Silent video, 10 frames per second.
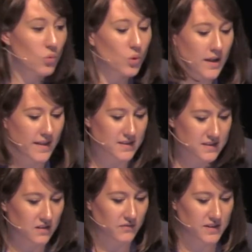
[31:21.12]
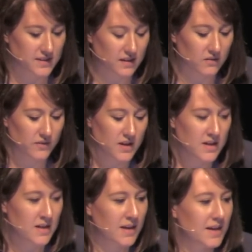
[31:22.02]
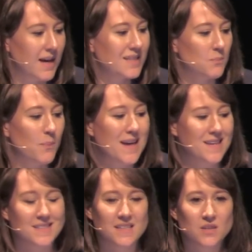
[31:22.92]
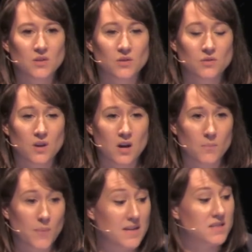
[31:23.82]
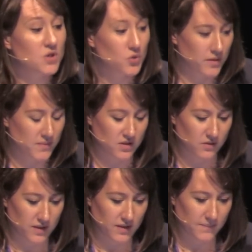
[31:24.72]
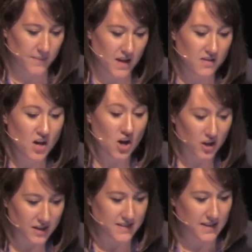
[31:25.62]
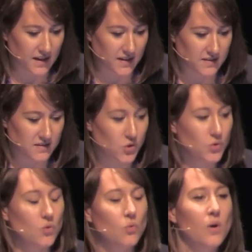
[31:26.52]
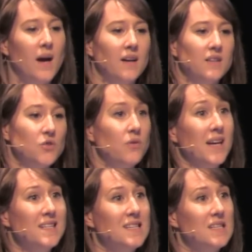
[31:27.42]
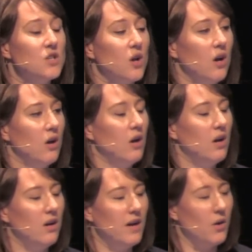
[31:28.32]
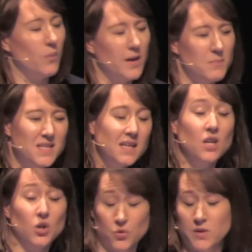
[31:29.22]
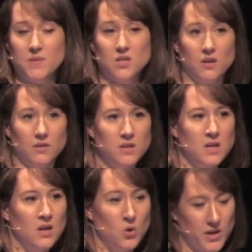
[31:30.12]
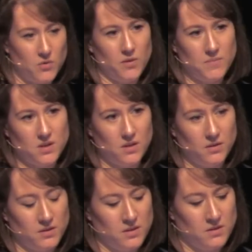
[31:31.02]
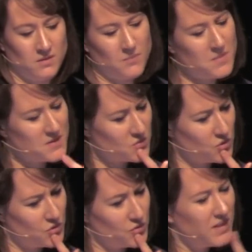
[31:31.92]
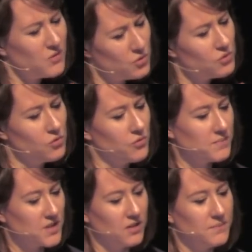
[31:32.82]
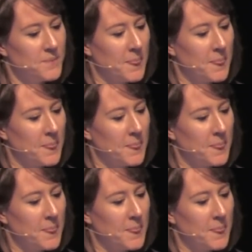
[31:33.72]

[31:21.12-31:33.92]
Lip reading: all of that stuff itself. And it has baked-in crypto in it. In the early days, Google had created a particular crypto, QUIC crypto, maybe it's called Google crypto,